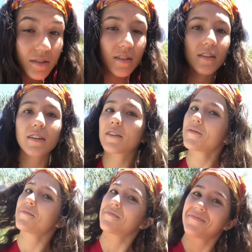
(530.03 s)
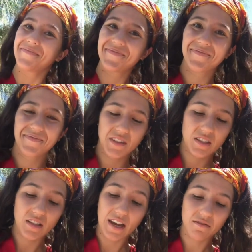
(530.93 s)
it
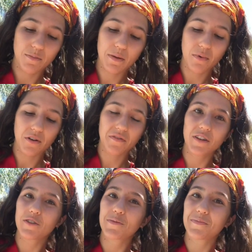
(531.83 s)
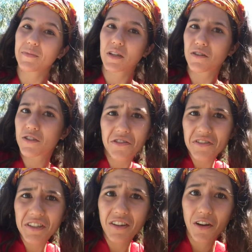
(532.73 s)
doesn't have to be perfect, because you're
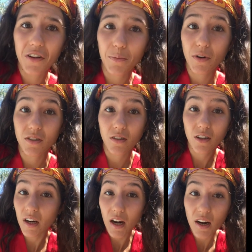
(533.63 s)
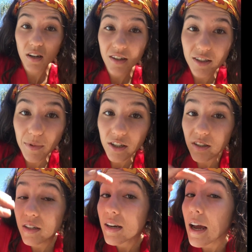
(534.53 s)
really the only person looking at it,
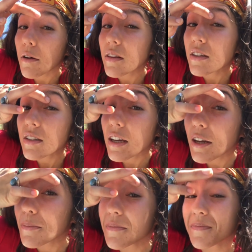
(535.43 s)
especially now in this time.